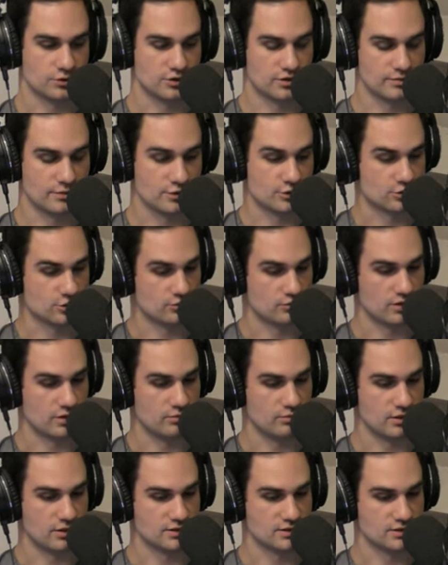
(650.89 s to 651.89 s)
immature red
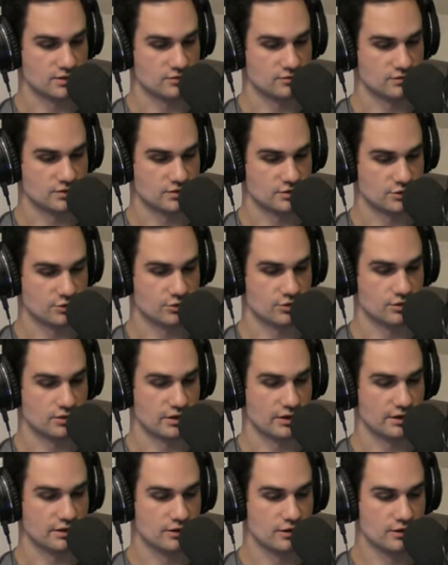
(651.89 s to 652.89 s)
blood cells that
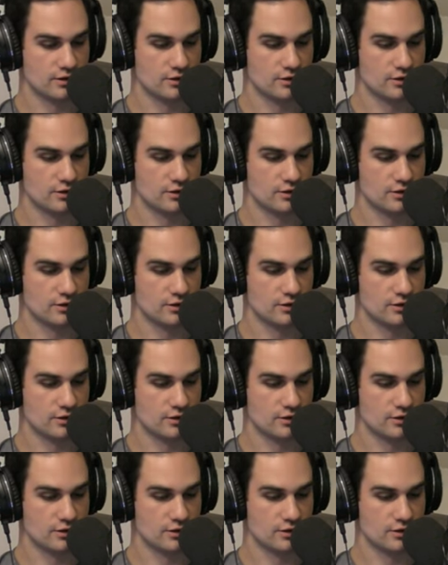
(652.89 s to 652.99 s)
circulate